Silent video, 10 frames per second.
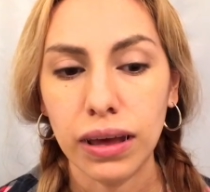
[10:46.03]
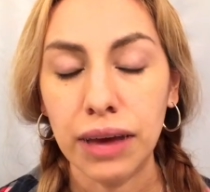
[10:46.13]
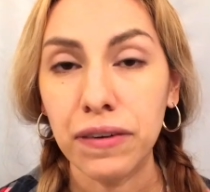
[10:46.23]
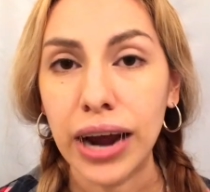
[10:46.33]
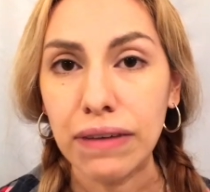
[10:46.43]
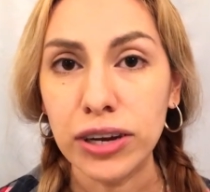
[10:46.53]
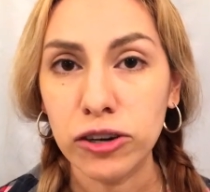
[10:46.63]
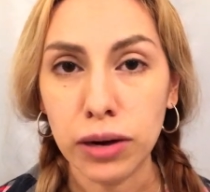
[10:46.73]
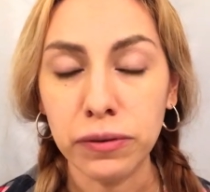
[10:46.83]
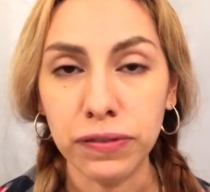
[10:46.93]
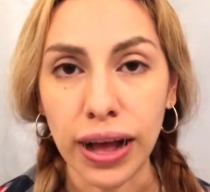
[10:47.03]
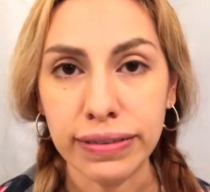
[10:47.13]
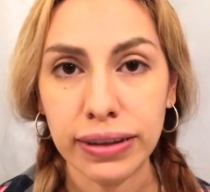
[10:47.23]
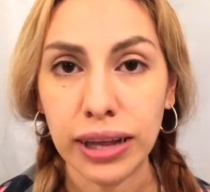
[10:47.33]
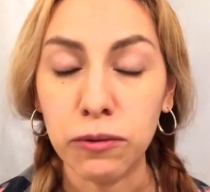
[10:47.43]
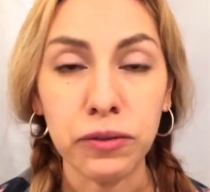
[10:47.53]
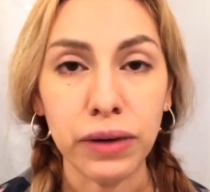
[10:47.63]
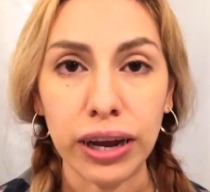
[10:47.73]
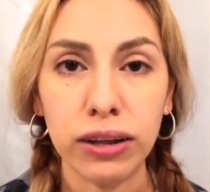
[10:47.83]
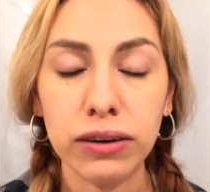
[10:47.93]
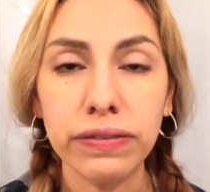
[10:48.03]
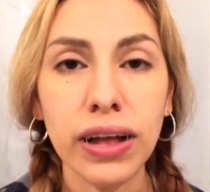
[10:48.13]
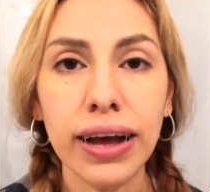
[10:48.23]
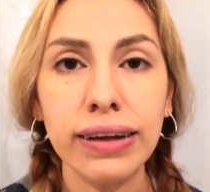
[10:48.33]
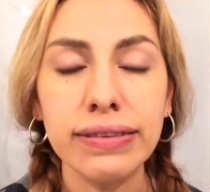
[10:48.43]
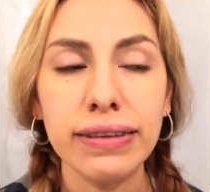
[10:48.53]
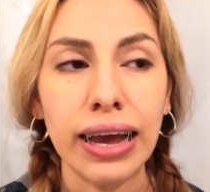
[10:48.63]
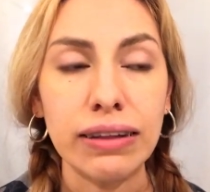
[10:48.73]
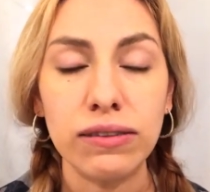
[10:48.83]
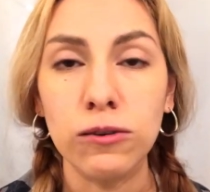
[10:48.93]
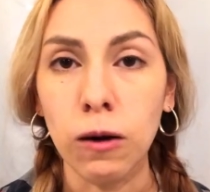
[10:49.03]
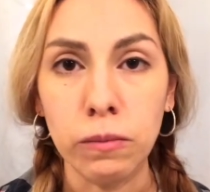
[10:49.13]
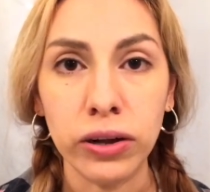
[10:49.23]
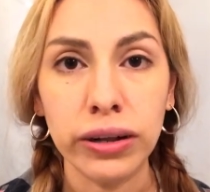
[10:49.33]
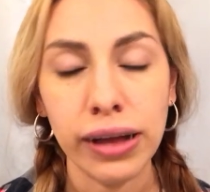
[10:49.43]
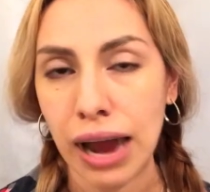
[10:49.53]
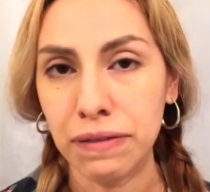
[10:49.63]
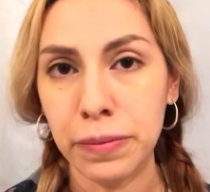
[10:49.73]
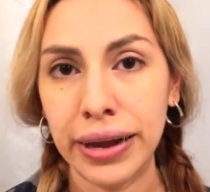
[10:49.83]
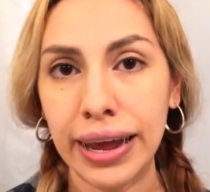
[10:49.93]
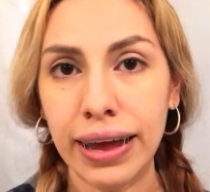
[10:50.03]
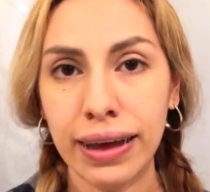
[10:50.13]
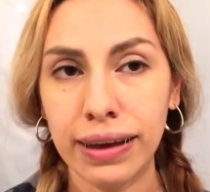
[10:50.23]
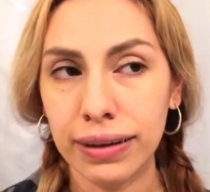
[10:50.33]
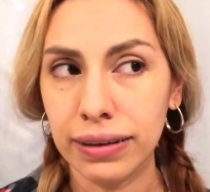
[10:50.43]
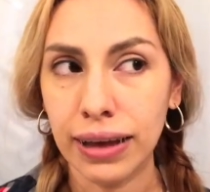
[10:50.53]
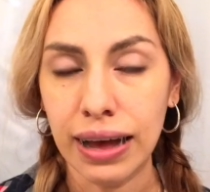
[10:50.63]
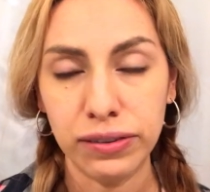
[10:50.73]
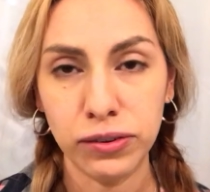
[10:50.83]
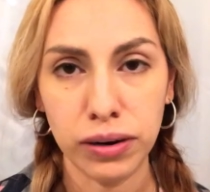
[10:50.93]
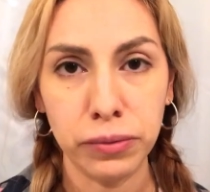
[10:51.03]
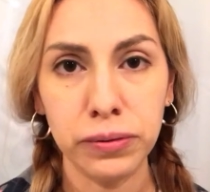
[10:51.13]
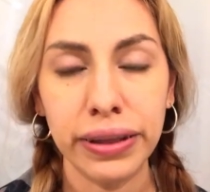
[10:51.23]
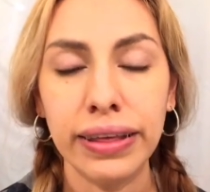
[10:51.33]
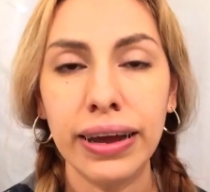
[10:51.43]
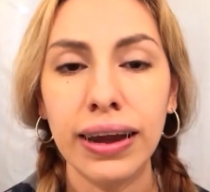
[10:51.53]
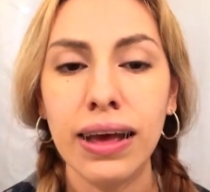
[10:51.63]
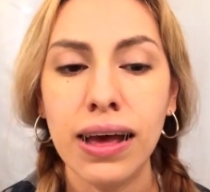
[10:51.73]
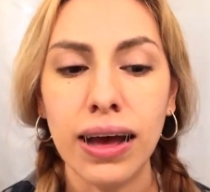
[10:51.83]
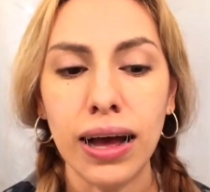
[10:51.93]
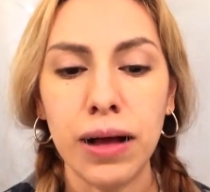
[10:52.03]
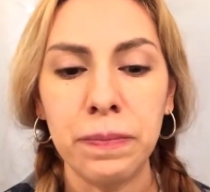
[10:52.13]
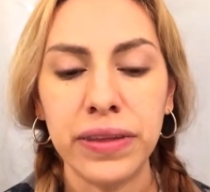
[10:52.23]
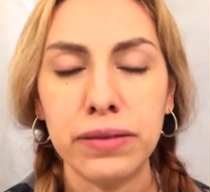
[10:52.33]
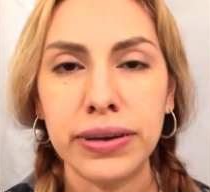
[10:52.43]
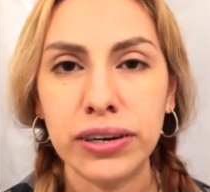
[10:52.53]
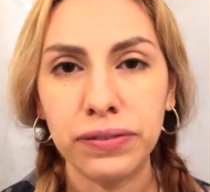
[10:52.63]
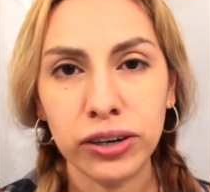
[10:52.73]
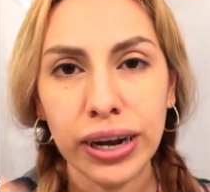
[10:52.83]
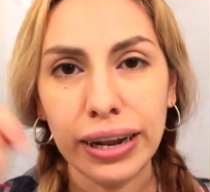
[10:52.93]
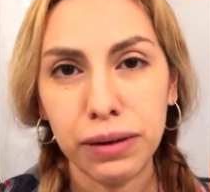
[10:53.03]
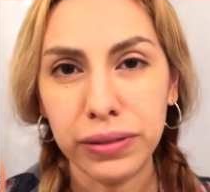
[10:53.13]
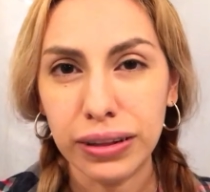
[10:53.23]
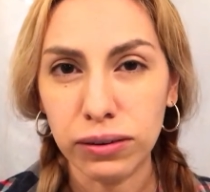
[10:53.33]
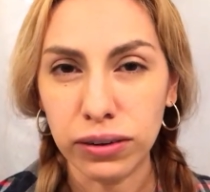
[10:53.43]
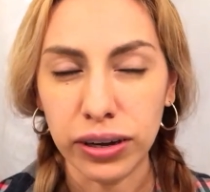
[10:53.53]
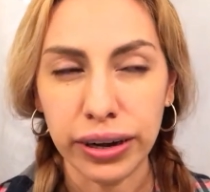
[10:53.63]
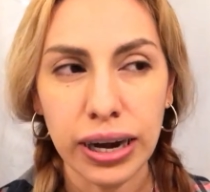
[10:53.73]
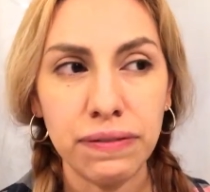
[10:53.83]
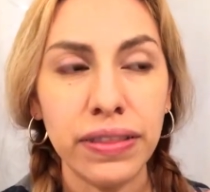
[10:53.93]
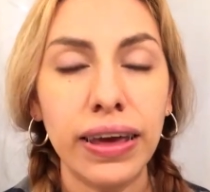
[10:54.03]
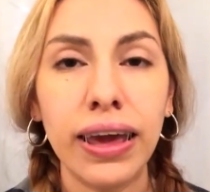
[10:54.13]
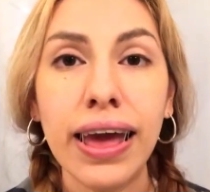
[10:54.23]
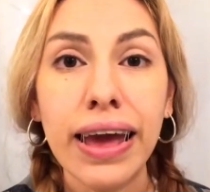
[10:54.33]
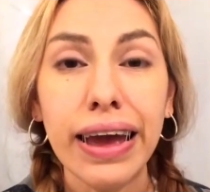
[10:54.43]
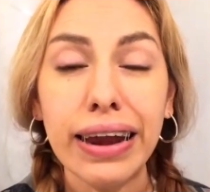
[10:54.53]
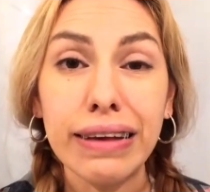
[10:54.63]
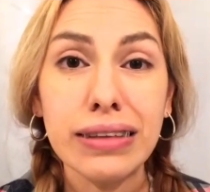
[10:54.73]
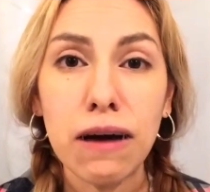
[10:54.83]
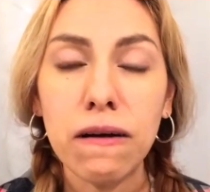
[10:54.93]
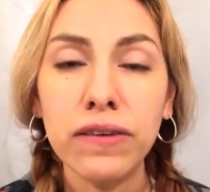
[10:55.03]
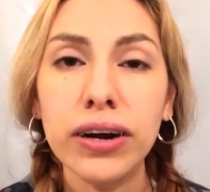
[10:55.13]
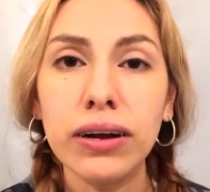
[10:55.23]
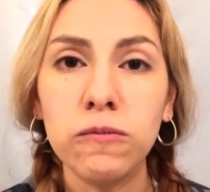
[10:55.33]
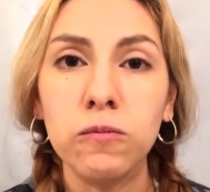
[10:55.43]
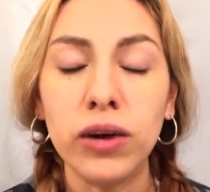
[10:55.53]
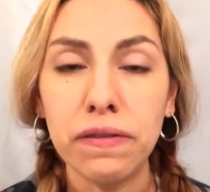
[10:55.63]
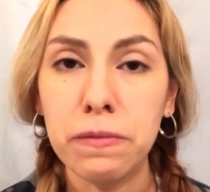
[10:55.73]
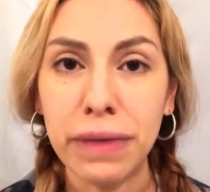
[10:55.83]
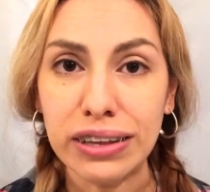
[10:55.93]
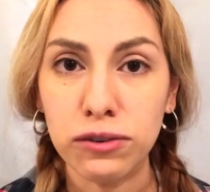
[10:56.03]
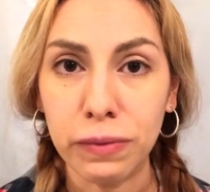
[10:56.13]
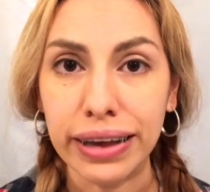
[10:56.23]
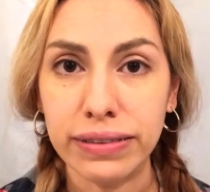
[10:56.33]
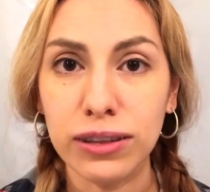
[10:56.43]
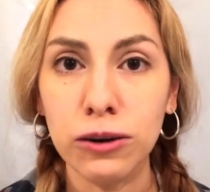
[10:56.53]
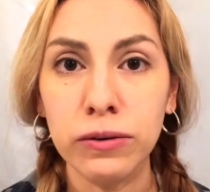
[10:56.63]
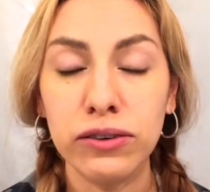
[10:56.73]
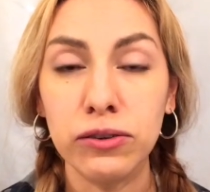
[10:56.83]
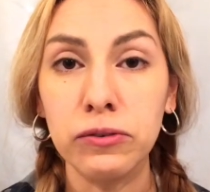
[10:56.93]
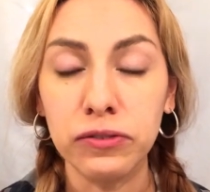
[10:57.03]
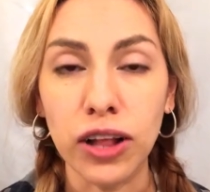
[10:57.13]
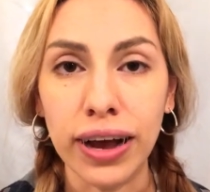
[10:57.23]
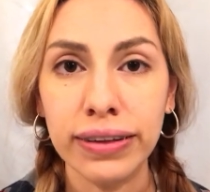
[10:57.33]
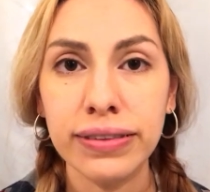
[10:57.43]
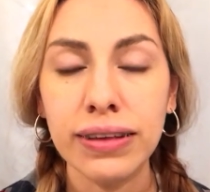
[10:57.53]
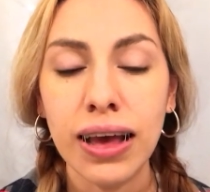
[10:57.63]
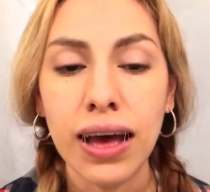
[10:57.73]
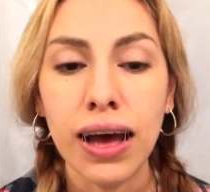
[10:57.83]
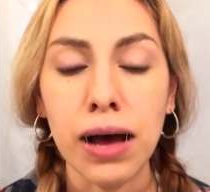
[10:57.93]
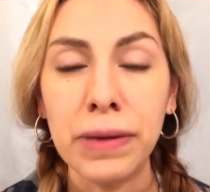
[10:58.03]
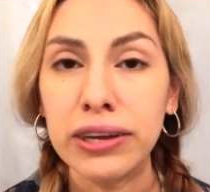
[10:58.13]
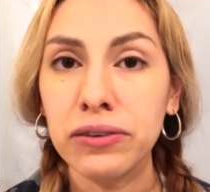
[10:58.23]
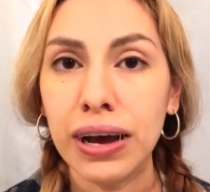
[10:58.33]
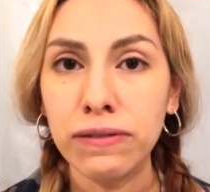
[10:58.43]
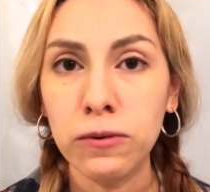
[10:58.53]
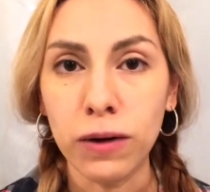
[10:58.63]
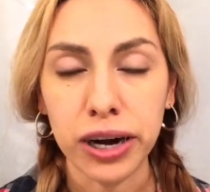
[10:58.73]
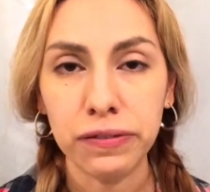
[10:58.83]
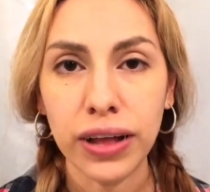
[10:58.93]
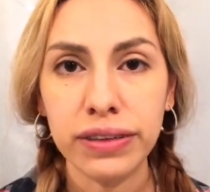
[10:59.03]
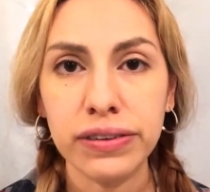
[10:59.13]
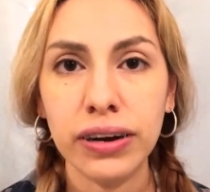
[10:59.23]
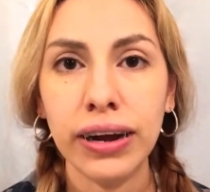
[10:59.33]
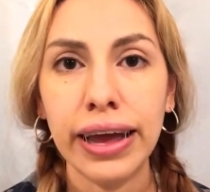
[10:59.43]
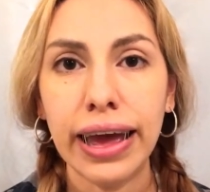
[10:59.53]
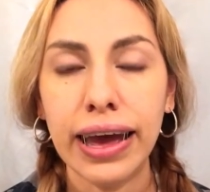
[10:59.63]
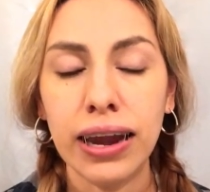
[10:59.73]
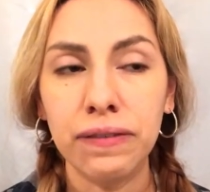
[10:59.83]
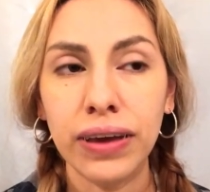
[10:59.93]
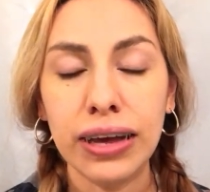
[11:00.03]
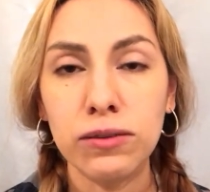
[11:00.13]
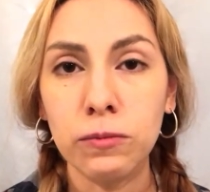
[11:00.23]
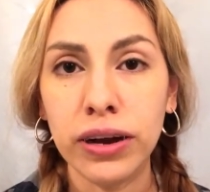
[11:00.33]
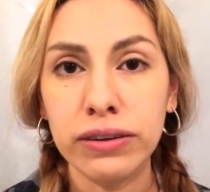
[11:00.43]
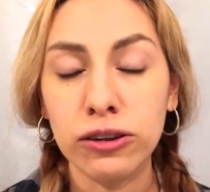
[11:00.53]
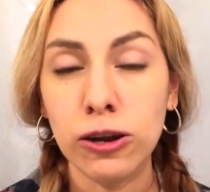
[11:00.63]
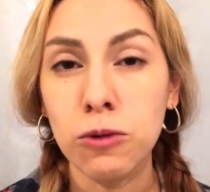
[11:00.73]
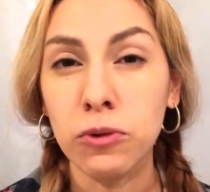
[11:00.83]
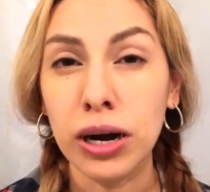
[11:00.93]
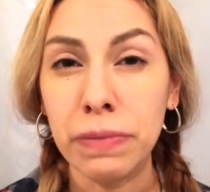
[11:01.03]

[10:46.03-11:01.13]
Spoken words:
if you're having trouble flossing, like with regular floss, it's normal. Everybody has trouble with it, especially if you're trying to, like, with the little hook and everything. It is, however, one of the best ways, though, to floss. I do have a water flosser, and if you guys want to know more